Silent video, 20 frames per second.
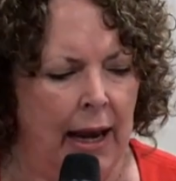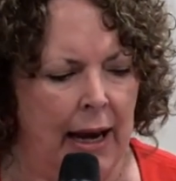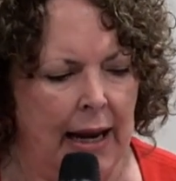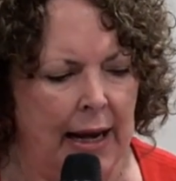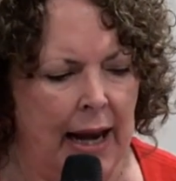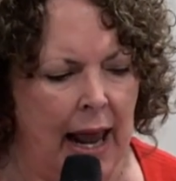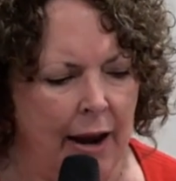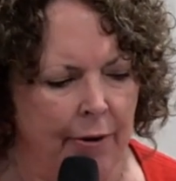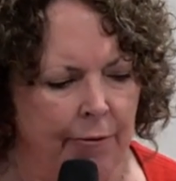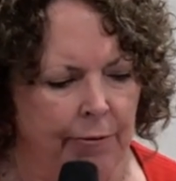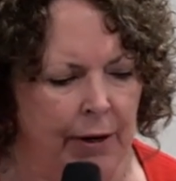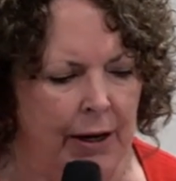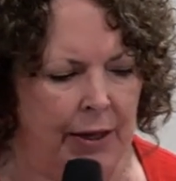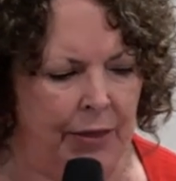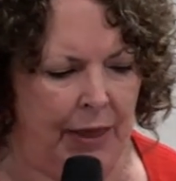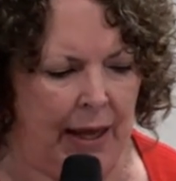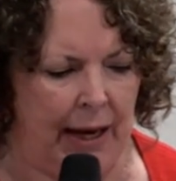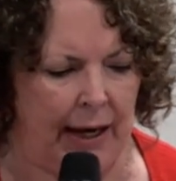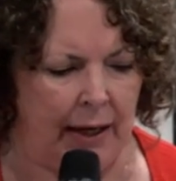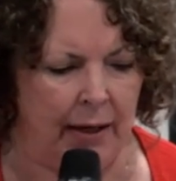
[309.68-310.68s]
in
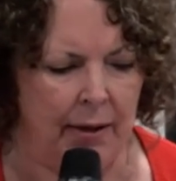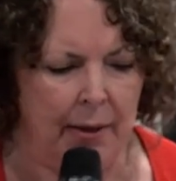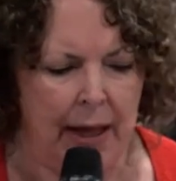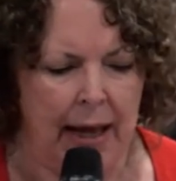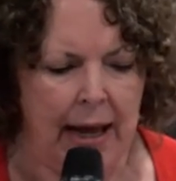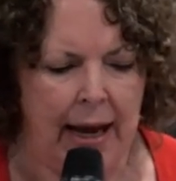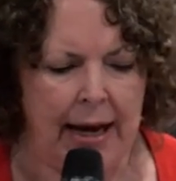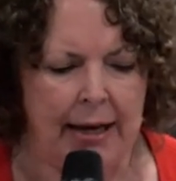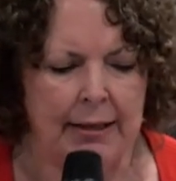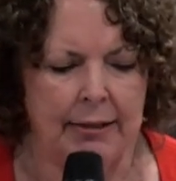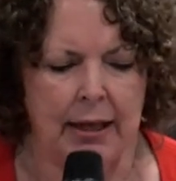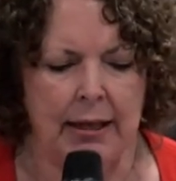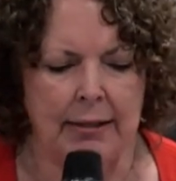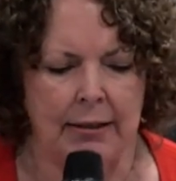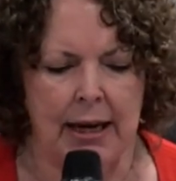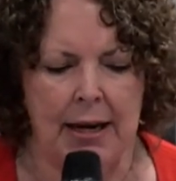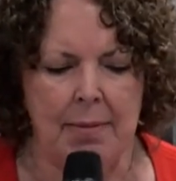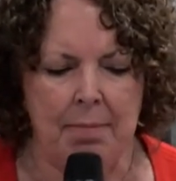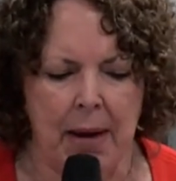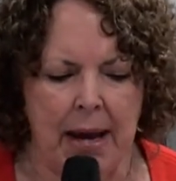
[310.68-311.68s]
everything. He says
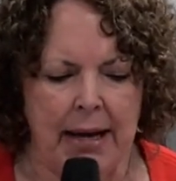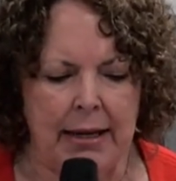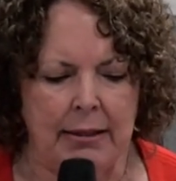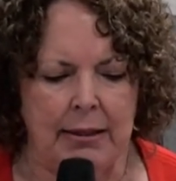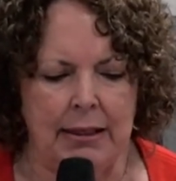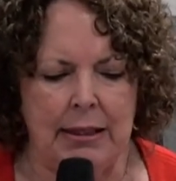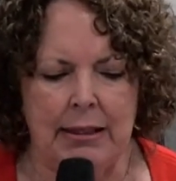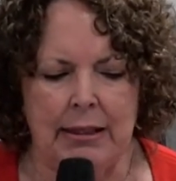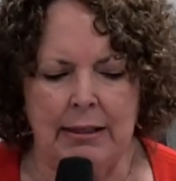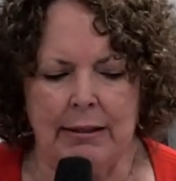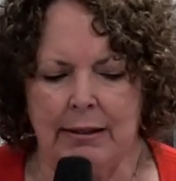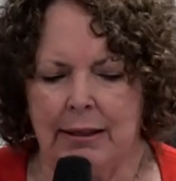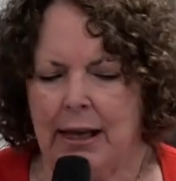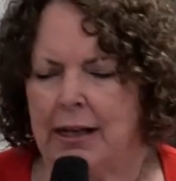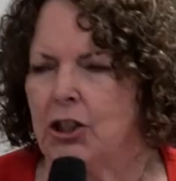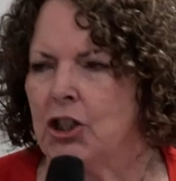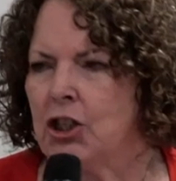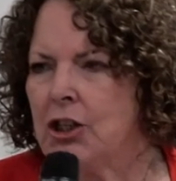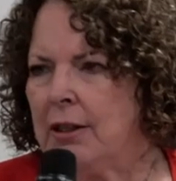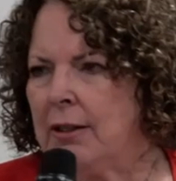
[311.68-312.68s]
he makes
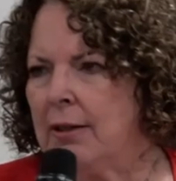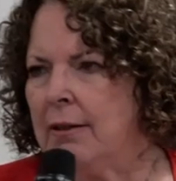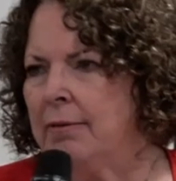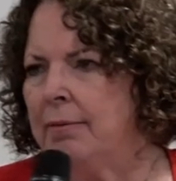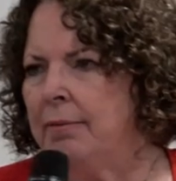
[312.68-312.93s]
intercession.